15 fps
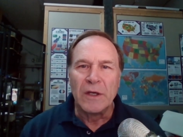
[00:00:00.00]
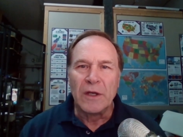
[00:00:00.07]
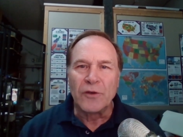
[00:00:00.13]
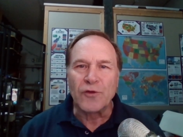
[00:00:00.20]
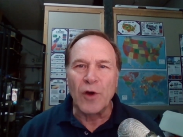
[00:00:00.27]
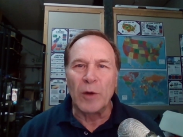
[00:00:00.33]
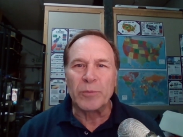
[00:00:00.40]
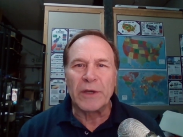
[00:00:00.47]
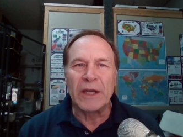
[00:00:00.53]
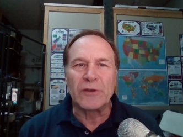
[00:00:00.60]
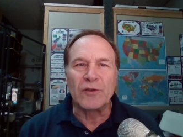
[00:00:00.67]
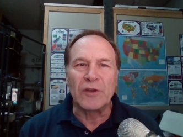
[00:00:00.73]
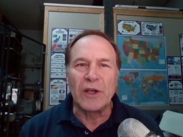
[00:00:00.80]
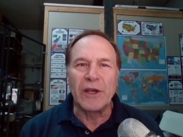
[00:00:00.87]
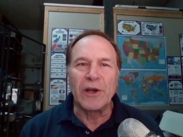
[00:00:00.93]
Trump
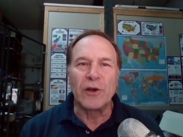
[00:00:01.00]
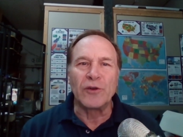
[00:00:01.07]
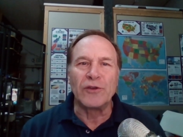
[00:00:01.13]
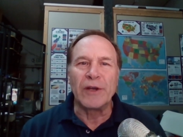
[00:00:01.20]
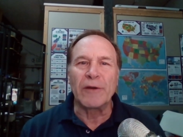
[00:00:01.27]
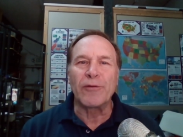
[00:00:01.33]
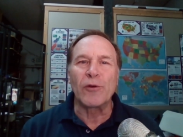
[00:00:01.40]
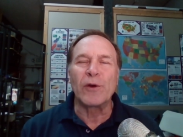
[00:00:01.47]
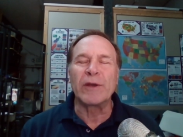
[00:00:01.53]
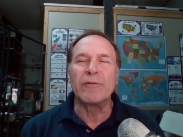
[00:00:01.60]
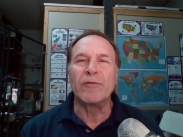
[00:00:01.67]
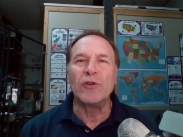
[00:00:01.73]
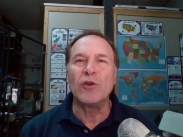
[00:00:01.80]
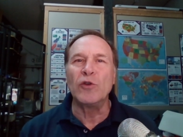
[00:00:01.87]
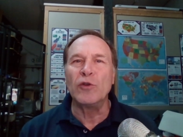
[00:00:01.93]
gets to hear differing
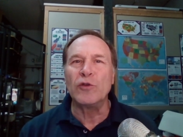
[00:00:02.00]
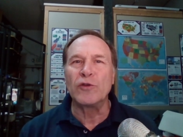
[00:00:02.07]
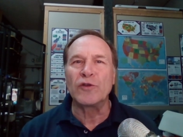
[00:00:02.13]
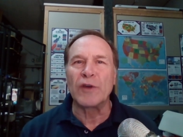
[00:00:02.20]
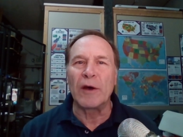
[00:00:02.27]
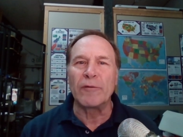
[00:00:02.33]
views